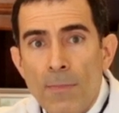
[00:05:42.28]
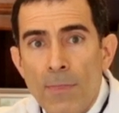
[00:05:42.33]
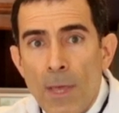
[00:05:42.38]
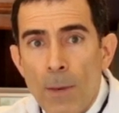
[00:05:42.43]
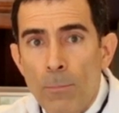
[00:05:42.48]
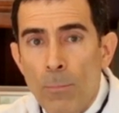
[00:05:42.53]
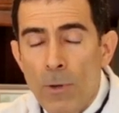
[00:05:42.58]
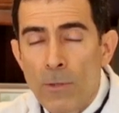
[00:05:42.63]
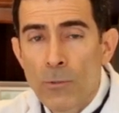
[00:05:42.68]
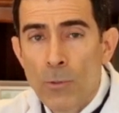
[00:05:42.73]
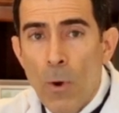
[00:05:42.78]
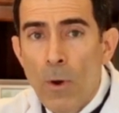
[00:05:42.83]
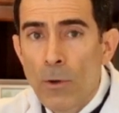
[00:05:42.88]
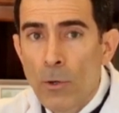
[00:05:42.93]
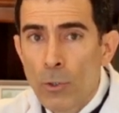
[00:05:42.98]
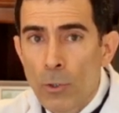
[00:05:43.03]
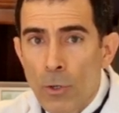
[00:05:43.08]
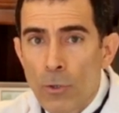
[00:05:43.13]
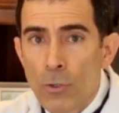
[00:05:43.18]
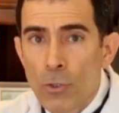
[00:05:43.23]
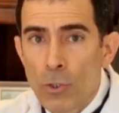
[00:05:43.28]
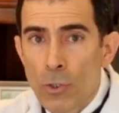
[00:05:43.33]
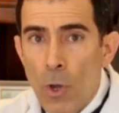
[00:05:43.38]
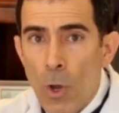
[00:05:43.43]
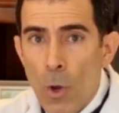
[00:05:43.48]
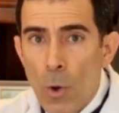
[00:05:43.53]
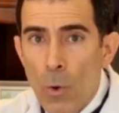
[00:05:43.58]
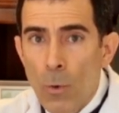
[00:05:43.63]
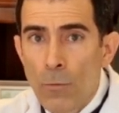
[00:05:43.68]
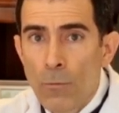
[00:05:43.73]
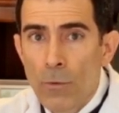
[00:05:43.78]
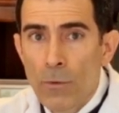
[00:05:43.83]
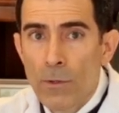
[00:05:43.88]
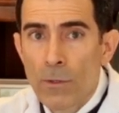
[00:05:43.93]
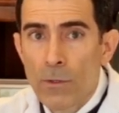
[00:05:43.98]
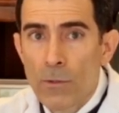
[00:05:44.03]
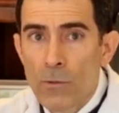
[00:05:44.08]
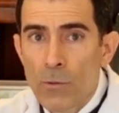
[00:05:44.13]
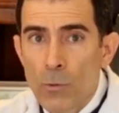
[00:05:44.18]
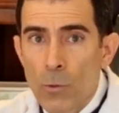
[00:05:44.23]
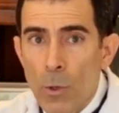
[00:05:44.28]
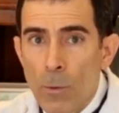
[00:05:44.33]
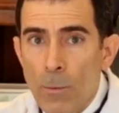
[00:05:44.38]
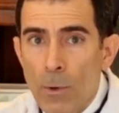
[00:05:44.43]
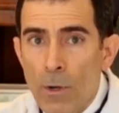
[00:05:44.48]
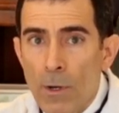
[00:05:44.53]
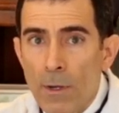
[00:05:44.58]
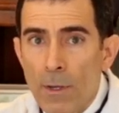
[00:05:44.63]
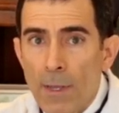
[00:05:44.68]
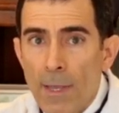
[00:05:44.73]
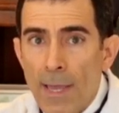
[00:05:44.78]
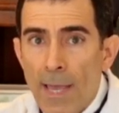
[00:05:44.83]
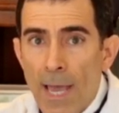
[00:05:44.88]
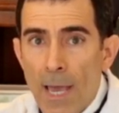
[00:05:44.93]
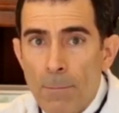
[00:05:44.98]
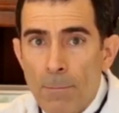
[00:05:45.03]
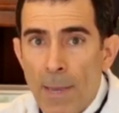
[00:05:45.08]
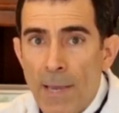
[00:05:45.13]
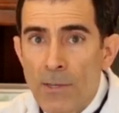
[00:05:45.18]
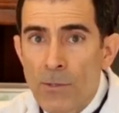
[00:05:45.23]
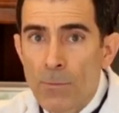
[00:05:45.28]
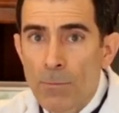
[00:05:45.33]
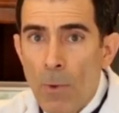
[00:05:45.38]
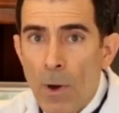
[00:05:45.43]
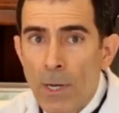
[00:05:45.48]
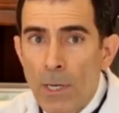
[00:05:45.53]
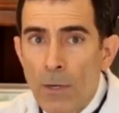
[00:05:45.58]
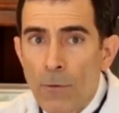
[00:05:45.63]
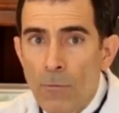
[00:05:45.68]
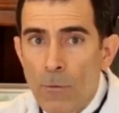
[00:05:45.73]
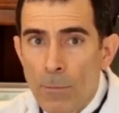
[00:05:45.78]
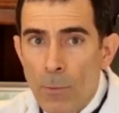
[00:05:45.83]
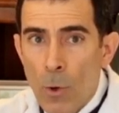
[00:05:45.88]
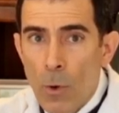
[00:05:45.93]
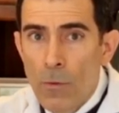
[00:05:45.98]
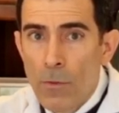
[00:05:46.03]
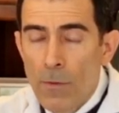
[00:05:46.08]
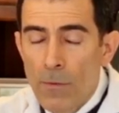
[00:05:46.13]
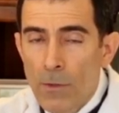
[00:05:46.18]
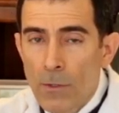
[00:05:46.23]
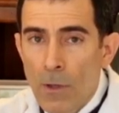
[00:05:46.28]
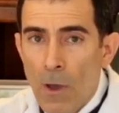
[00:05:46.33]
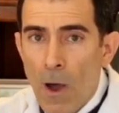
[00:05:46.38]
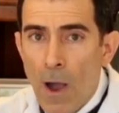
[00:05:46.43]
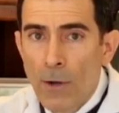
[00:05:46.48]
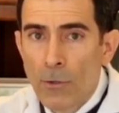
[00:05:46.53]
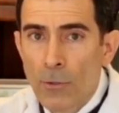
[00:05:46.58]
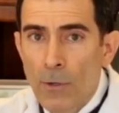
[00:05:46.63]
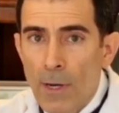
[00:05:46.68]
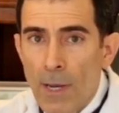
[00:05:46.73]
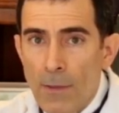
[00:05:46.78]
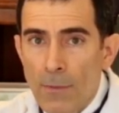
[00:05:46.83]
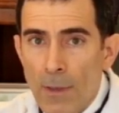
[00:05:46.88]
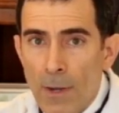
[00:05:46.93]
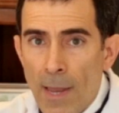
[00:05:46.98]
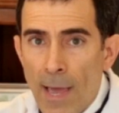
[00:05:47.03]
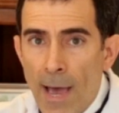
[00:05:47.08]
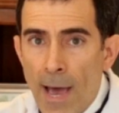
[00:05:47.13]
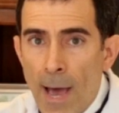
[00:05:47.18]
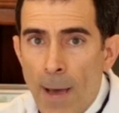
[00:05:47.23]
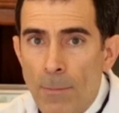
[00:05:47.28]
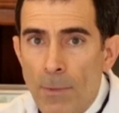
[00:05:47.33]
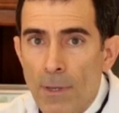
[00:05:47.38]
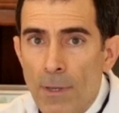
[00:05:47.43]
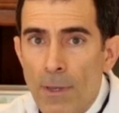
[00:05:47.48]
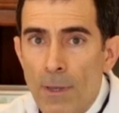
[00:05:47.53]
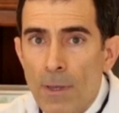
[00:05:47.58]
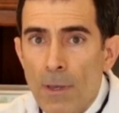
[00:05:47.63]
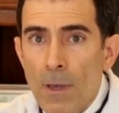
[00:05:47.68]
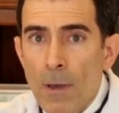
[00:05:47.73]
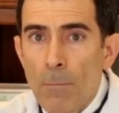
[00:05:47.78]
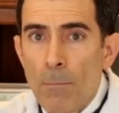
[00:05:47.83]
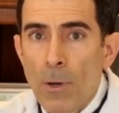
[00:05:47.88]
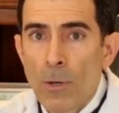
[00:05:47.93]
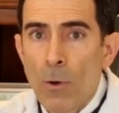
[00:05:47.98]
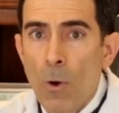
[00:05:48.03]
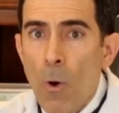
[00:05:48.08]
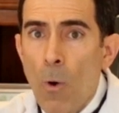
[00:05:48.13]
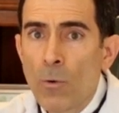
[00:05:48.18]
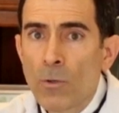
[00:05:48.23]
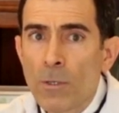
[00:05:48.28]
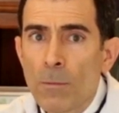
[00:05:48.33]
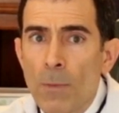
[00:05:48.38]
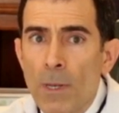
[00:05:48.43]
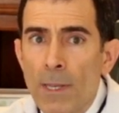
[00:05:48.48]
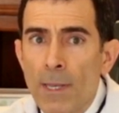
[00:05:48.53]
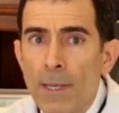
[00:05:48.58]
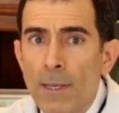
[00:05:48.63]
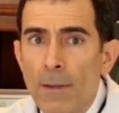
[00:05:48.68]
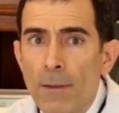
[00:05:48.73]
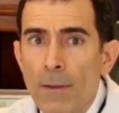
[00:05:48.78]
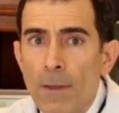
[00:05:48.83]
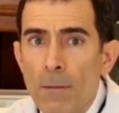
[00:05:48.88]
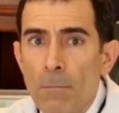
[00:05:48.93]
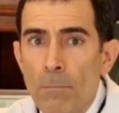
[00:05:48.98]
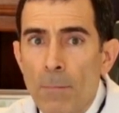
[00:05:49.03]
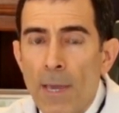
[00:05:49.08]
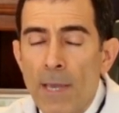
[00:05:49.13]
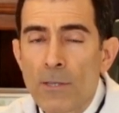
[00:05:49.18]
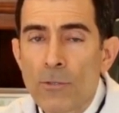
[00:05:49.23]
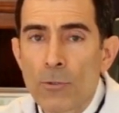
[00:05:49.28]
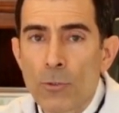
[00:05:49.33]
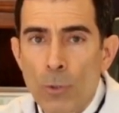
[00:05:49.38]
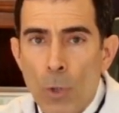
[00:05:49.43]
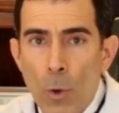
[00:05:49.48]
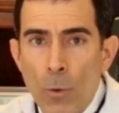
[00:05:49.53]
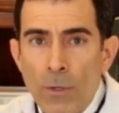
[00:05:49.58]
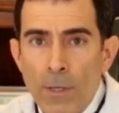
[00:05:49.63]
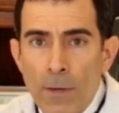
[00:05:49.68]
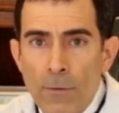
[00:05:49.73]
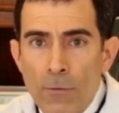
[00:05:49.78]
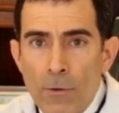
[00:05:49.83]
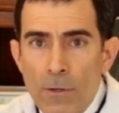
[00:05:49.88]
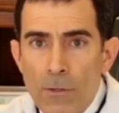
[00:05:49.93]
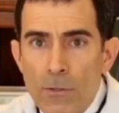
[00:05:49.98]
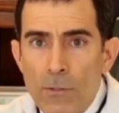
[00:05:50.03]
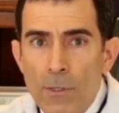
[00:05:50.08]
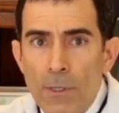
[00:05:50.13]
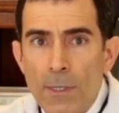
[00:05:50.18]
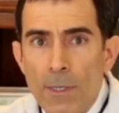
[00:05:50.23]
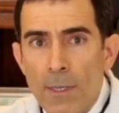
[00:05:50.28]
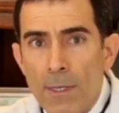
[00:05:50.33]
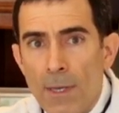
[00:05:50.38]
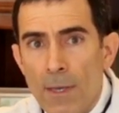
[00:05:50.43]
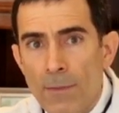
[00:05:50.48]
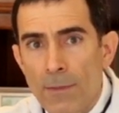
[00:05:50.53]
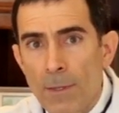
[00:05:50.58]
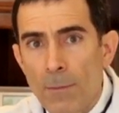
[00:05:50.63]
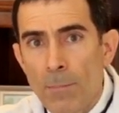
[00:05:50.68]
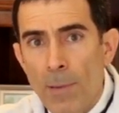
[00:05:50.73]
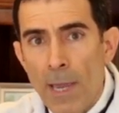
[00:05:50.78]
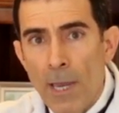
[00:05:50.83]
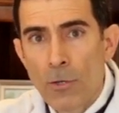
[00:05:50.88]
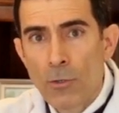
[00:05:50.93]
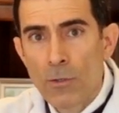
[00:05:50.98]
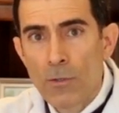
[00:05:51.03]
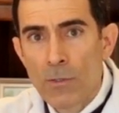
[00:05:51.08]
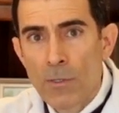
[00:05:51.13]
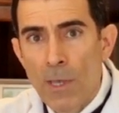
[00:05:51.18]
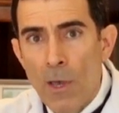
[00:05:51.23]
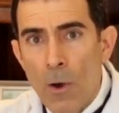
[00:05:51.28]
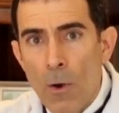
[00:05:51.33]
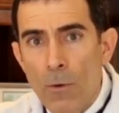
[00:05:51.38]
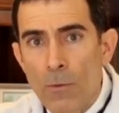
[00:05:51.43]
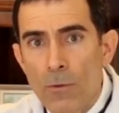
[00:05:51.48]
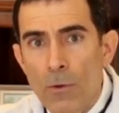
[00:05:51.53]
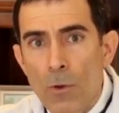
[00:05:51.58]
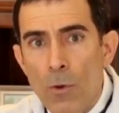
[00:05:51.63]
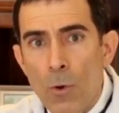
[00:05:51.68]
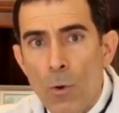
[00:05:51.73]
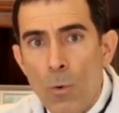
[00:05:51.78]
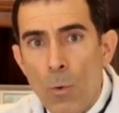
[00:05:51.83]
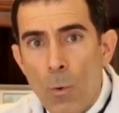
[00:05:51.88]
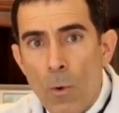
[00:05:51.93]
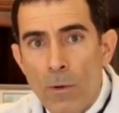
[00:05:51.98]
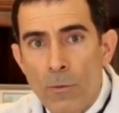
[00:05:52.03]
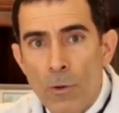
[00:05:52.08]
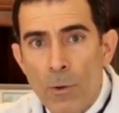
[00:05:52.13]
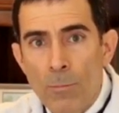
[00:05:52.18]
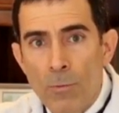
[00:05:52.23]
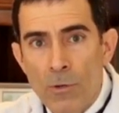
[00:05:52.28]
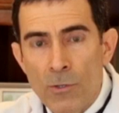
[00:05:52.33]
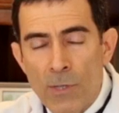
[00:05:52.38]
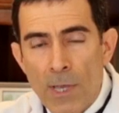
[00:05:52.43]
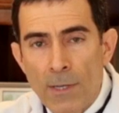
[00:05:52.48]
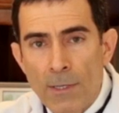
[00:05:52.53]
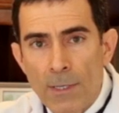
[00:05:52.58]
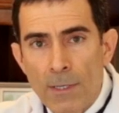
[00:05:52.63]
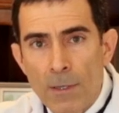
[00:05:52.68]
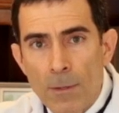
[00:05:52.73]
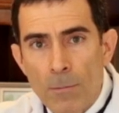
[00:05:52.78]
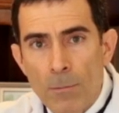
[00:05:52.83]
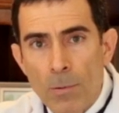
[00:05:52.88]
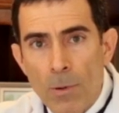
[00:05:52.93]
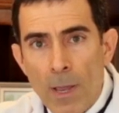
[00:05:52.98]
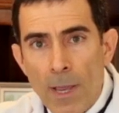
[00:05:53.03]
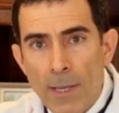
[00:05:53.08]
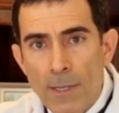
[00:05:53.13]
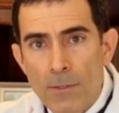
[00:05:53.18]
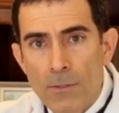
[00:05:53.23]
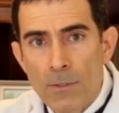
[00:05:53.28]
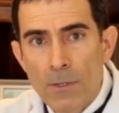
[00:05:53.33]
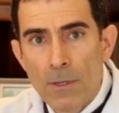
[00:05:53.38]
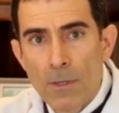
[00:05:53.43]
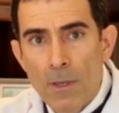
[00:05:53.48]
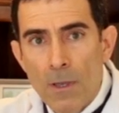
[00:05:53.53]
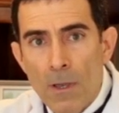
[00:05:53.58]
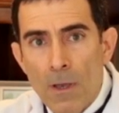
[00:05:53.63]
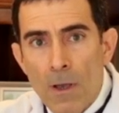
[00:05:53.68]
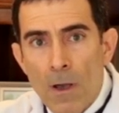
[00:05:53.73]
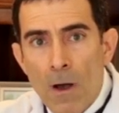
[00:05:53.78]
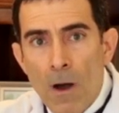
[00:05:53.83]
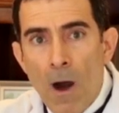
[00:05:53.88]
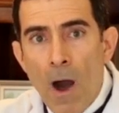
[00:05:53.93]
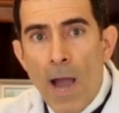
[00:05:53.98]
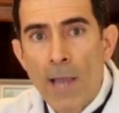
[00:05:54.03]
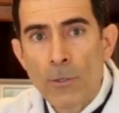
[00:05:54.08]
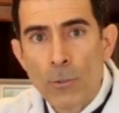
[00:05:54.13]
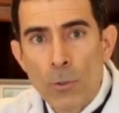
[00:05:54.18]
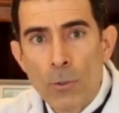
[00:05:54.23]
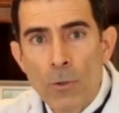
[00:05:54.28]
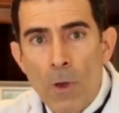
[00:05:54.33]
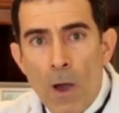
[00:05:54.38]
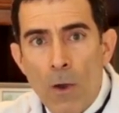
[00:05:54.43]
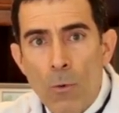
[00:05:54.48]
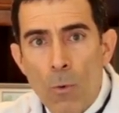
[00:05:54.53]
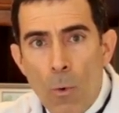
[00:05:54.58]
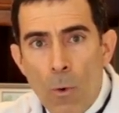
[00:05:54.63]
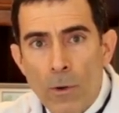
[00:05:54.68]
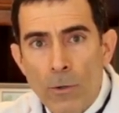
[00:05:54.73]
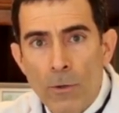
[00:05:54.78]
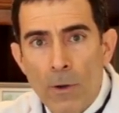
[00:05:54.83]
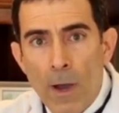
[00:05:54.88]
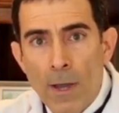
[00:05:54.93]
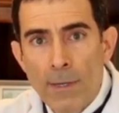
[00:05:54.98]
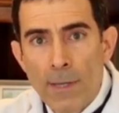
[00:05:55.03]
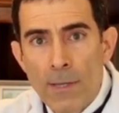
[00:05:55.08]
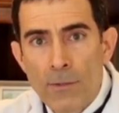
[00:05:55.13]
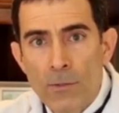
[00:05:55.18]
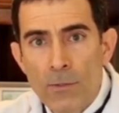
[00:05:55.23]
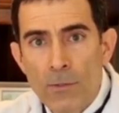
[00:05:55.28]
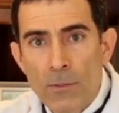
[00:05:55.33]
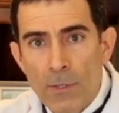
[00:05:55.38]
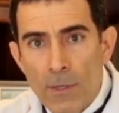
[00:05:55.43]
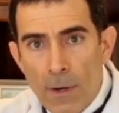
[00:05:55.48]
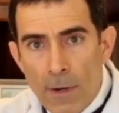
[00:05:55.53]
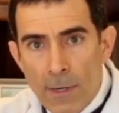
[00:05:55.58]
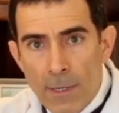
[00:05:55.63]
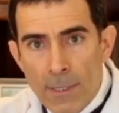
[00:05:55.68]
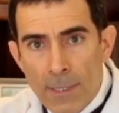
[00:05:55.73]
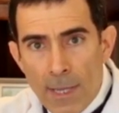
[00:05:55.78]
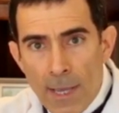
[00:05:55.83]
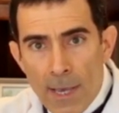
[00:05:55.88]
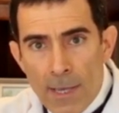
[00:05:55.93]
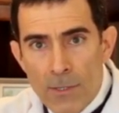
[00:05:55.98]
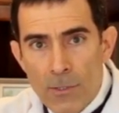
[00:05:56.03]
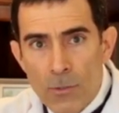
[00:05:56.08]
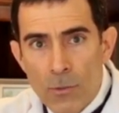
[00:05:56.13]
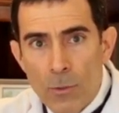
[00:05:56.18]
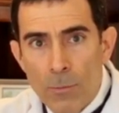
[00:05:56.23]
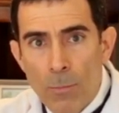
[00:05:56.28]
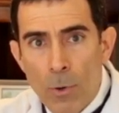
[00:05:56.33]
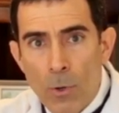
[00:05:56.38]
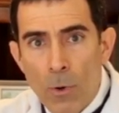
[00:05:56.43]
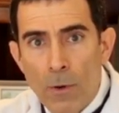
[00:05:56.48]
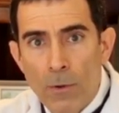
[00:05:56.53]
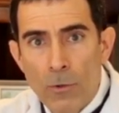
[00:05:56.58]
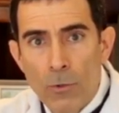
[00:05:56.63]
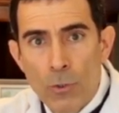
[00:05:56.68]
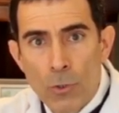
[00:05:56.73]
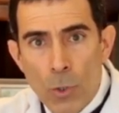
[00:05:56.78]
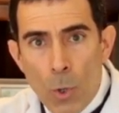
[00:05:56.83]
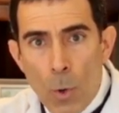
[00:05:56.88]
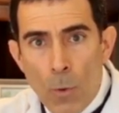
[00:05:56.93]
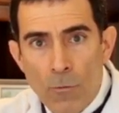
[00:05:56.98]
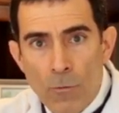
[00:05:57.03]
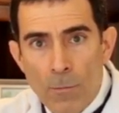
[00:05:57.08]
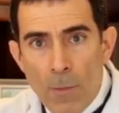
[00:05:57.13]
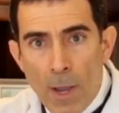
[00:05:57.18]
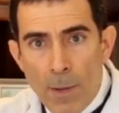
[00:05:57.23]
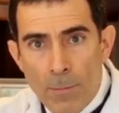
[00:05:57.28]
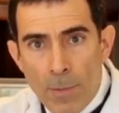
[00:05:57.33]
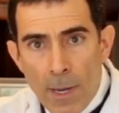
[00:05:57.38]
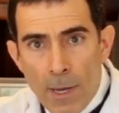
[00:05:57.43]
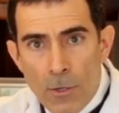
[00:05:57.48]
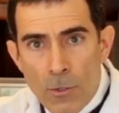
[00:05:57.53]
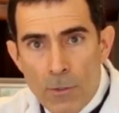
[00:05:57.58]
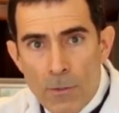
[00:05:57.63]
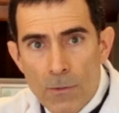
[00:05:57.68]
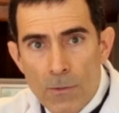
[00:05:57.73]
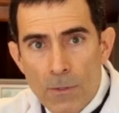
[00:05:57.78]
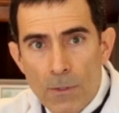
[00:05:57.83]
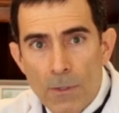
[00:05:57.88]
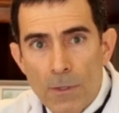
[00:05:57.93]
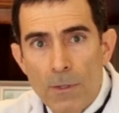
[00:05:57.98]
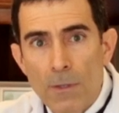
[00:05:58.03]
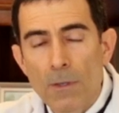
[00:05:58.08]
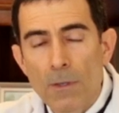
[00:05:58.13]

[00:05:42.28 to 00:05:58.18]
that puts on a good show for the consumer and makes money for both the doctor and the lab, but ultimately makes no difference in the patient's health or their presenting complaints. I do not order unnecessary tests to put on a show for my patients.